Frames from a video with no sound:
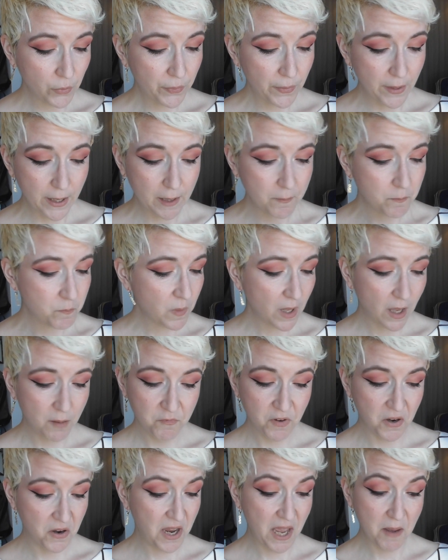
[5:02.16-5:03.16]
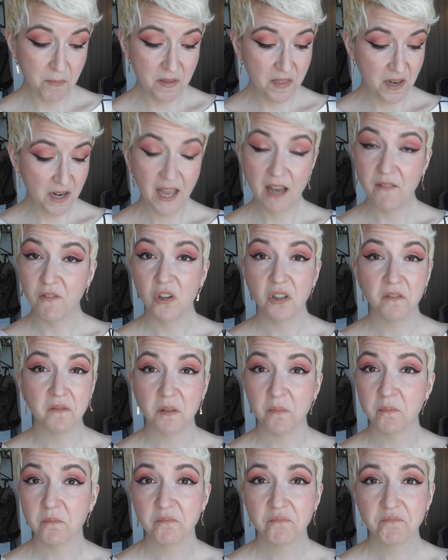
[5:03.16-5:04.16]
thing. I'm very happy that I have all of
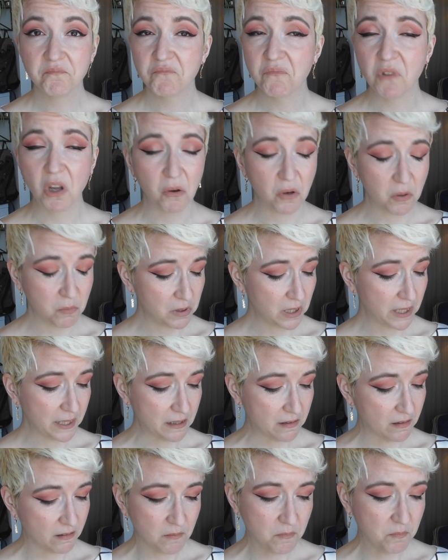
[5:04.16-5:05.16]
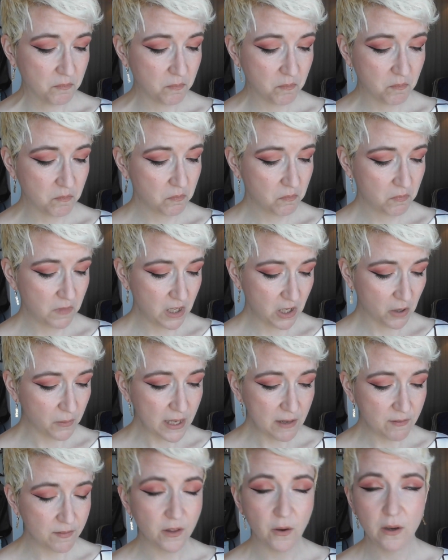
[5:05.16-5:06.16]
them. No complaints. You know,
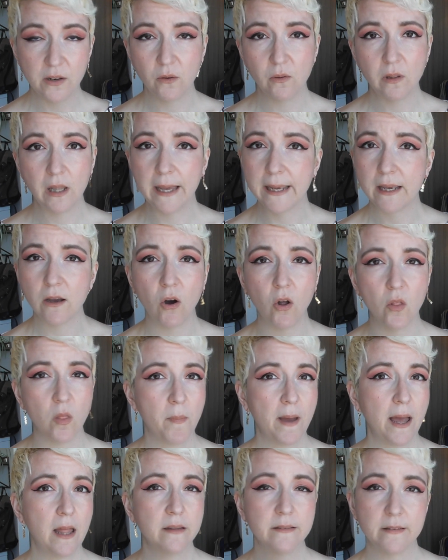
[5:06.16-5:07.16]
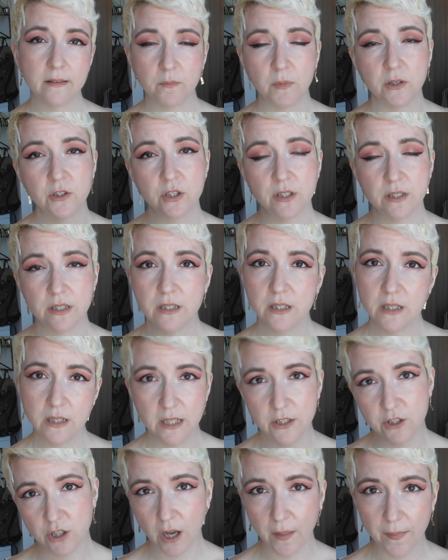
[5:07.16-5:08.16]
even though I don't like all the palettes as much as
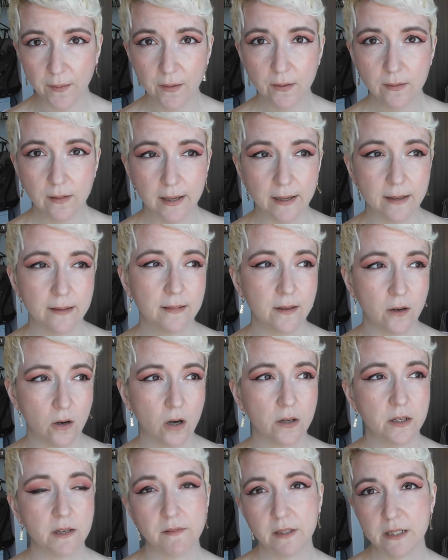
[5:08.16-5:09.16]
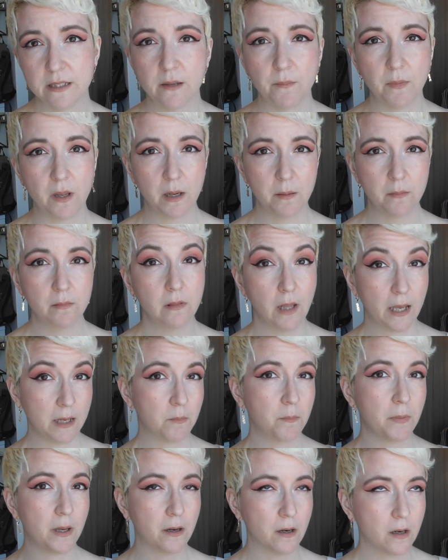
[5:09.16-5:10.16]
each other, like there are definitely some that I
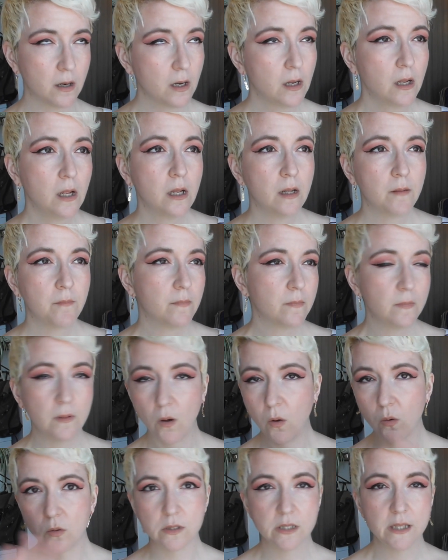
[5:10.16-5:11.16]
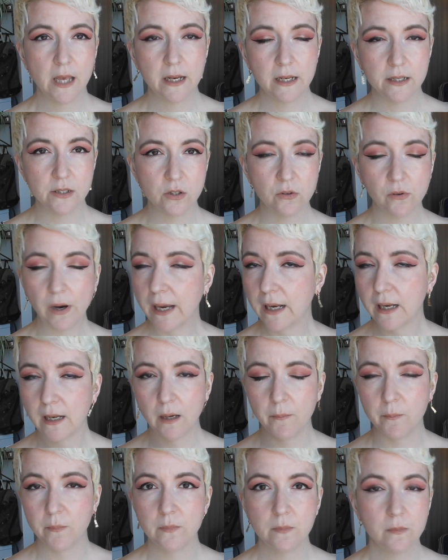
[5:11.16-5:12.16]
like better, the whole set is great.
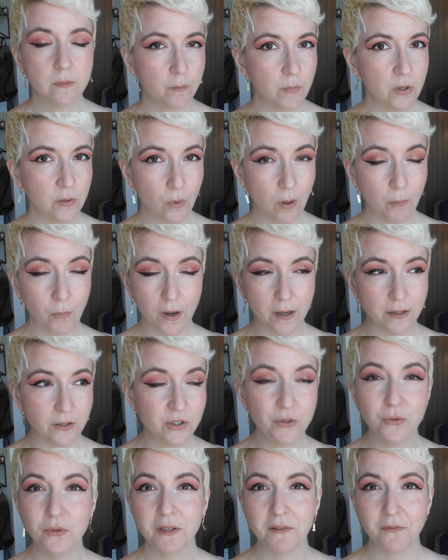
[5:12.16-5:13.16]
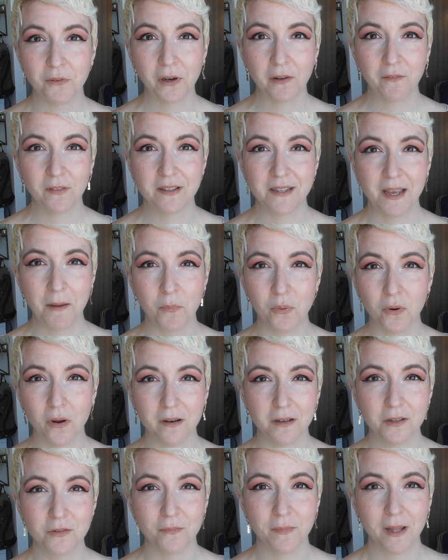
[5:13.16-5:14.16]
I'm wearing 2 different of the same
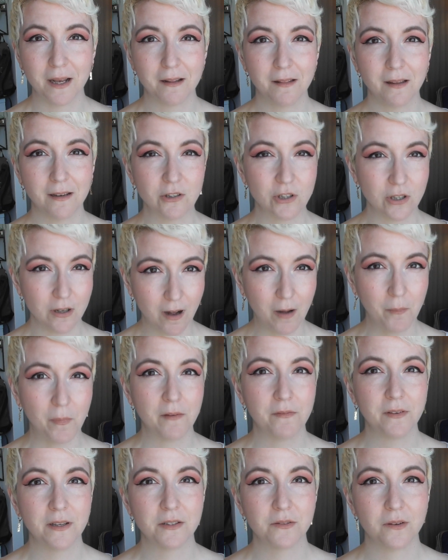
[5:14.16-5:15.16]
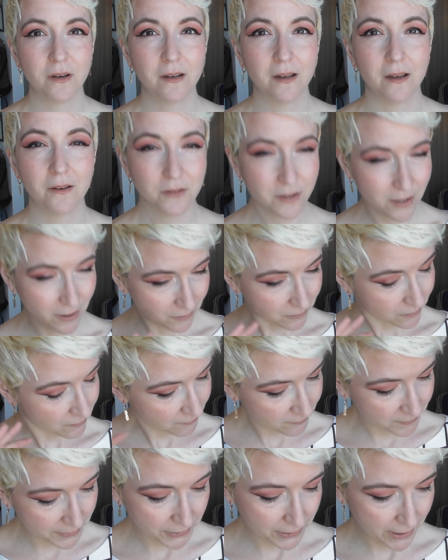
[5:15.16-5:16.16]
products from that collection on my face right now, so
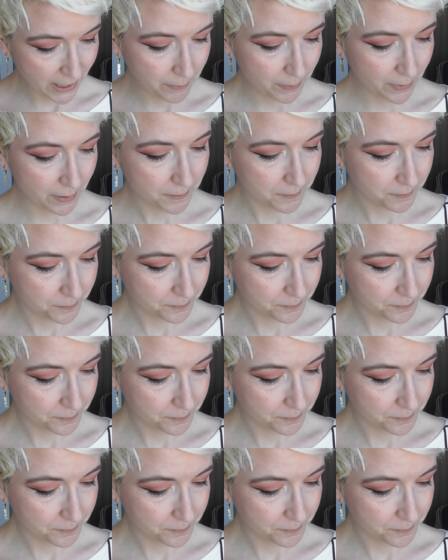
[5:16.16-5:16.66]
very happy.